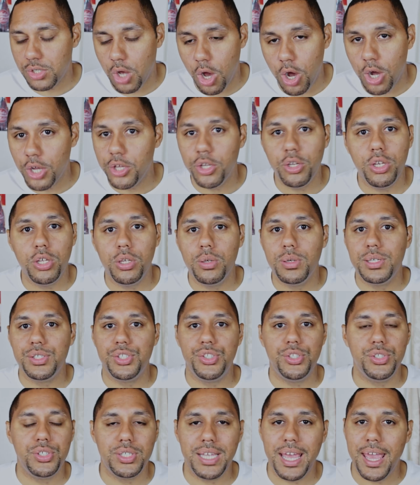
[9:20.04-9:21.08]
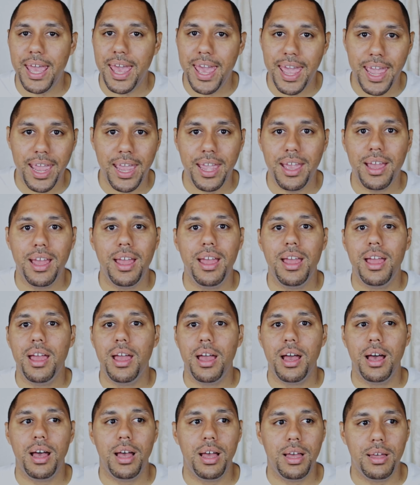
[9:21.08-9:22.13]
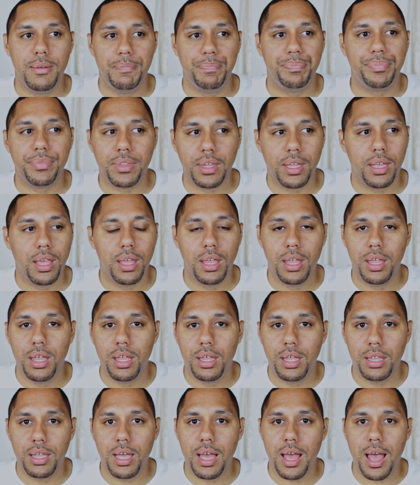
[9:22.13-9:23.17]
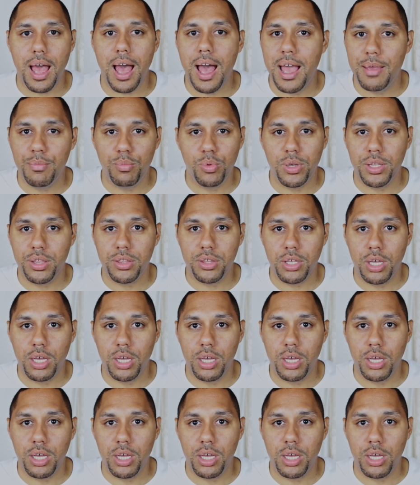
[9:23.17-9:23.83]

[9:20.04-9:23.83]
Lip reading: All you do is you say, hey, I'm with